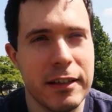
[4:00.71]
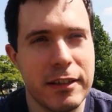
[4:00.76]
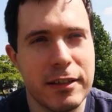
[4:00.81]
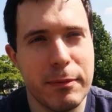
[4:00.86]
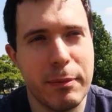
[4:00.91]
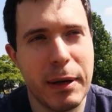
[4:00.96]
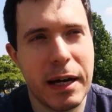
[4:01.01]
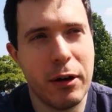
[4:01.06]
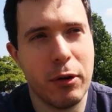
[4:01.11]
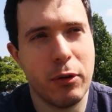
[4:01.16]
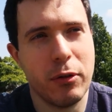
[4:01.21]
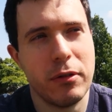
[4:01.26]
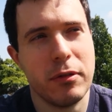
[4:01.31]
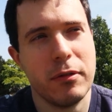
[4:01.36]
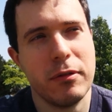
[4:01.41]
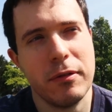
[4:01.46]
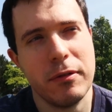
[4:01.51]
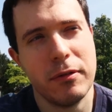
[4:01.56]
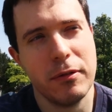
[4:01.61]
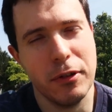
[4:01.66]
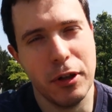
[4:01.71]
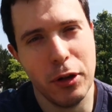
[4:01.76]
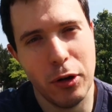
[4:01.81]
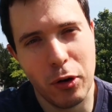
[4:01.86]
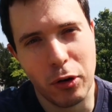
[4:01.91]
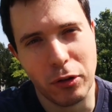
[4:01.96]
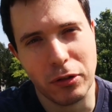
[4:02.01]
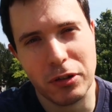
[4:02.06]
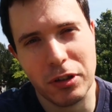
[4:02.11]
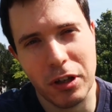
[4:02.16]
It's about the
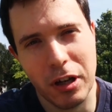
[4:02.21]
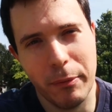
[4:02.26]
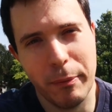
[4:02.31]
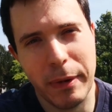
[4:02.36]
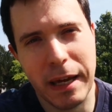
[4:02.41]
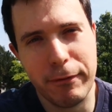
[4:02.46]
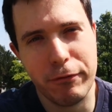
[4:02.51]
long term,